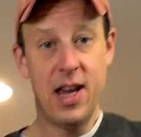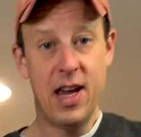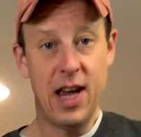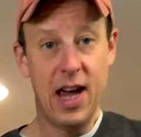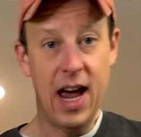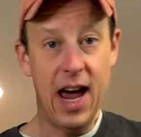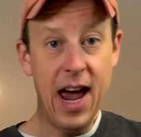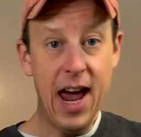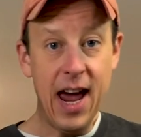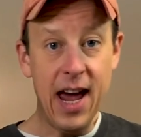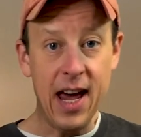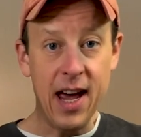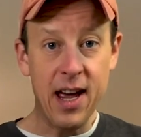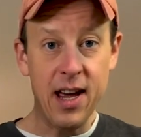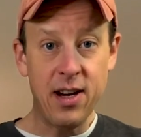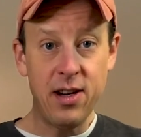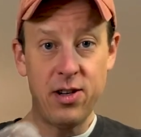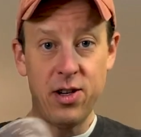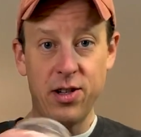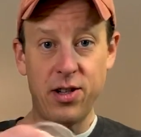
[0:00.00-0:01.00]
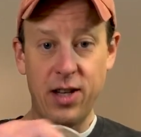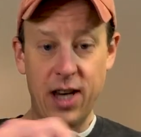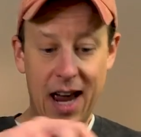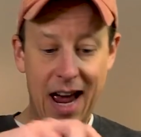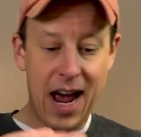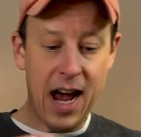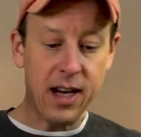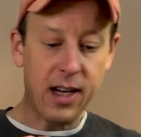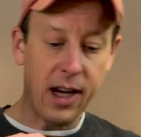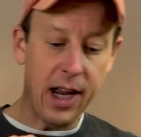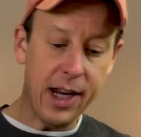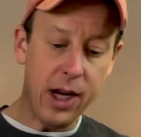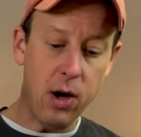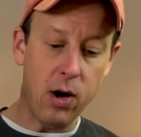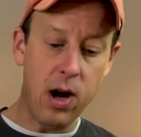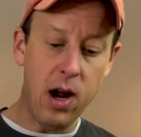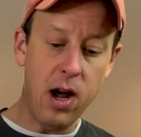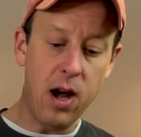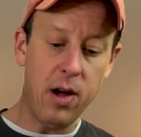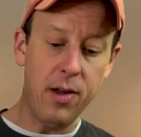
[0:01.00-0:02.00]
And just to act like you're
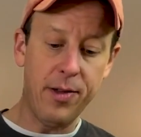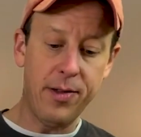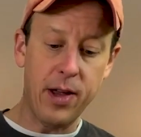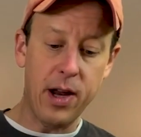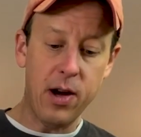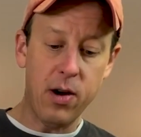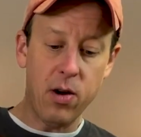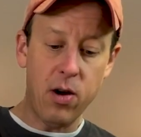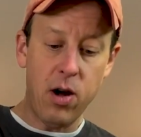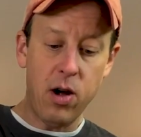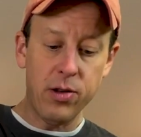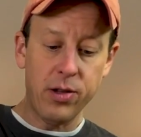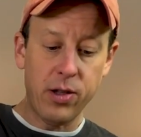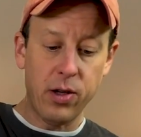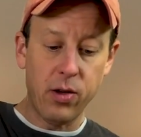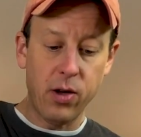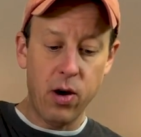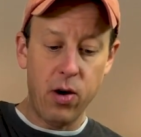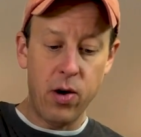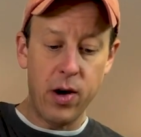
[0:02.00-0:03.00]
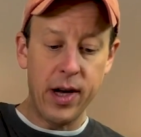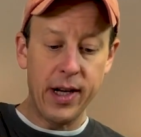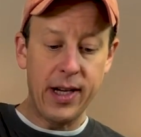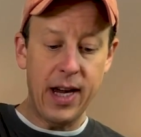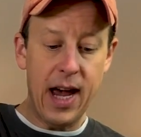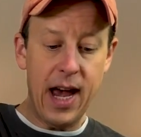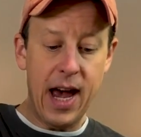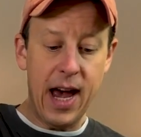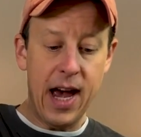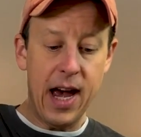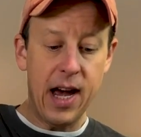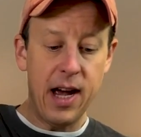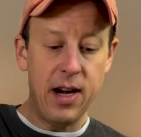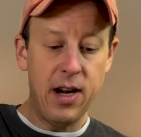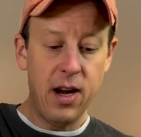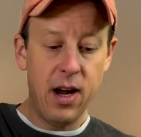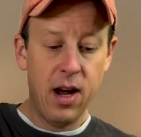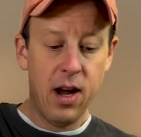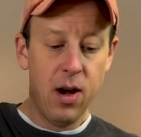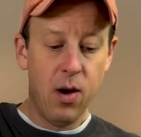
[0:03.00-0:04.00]
healthy, you're also going to
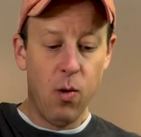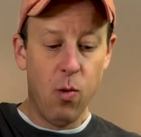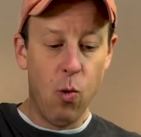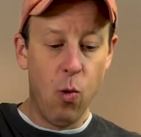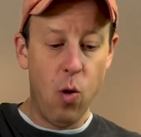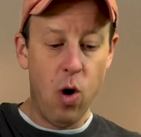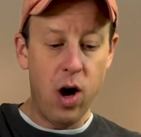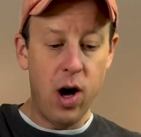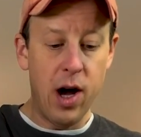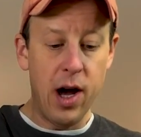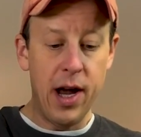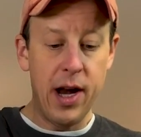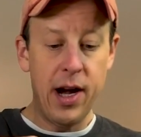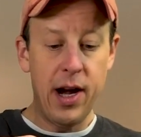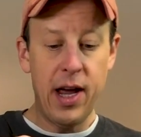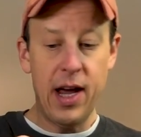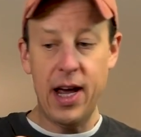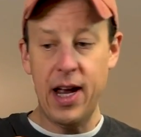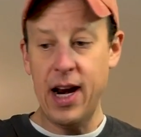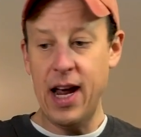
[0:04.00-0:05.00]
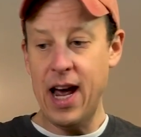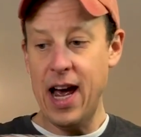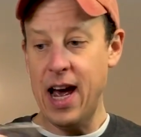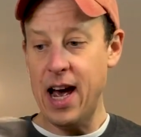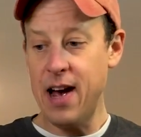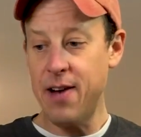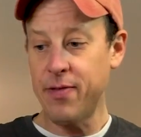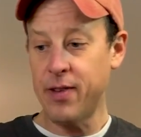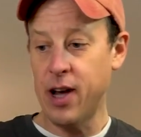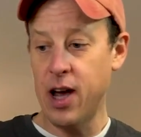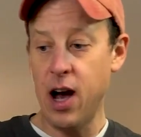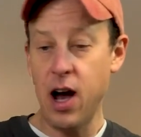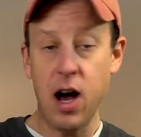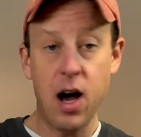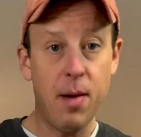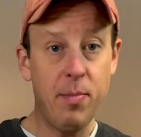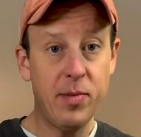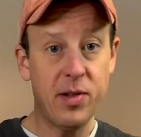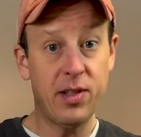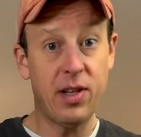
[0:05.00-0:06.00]
add 1.5
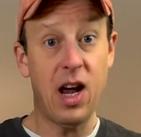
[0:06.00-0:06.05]
cups